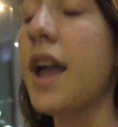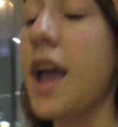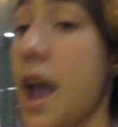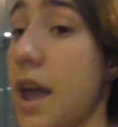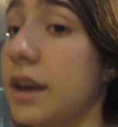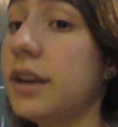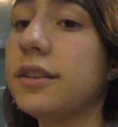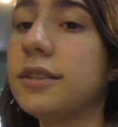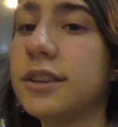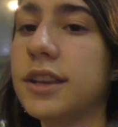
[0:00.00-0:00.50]

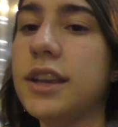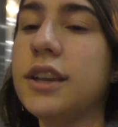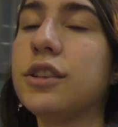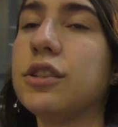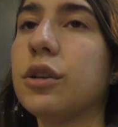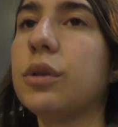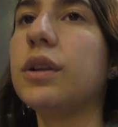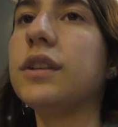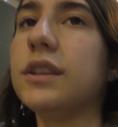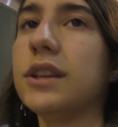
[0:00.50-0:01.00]
And his, he
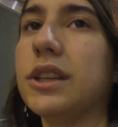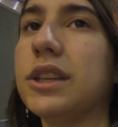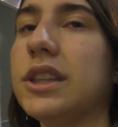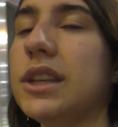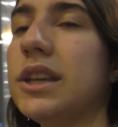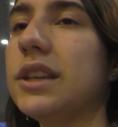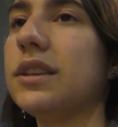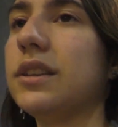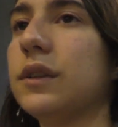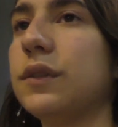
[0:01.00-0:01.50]
showed us his
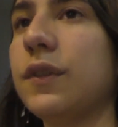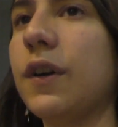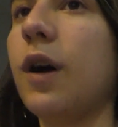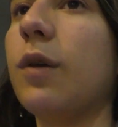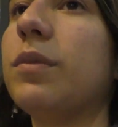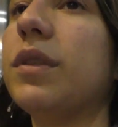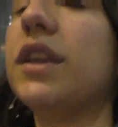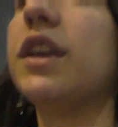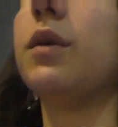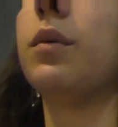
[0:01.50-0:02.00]
thesis
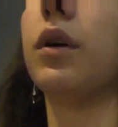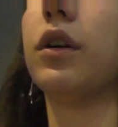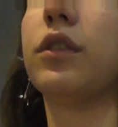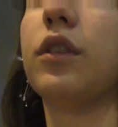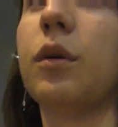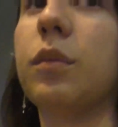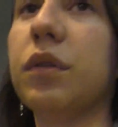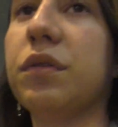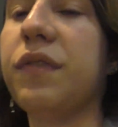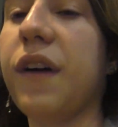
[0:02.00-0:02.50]
film that he worked
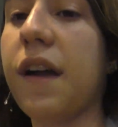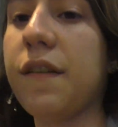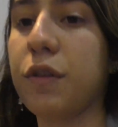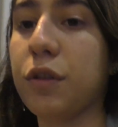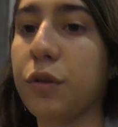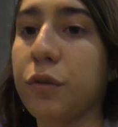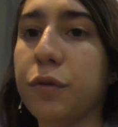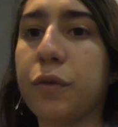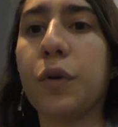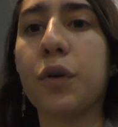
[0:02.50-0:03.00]
on with five
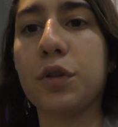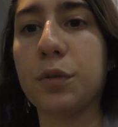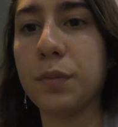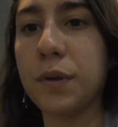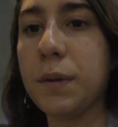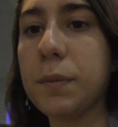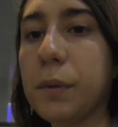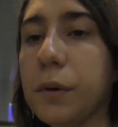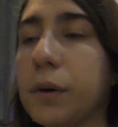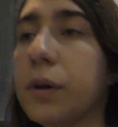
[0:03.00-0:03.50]
other, four other
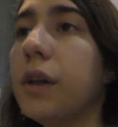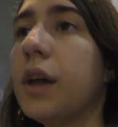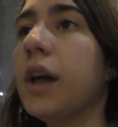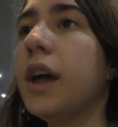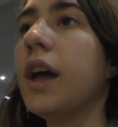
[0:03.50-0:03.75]
people.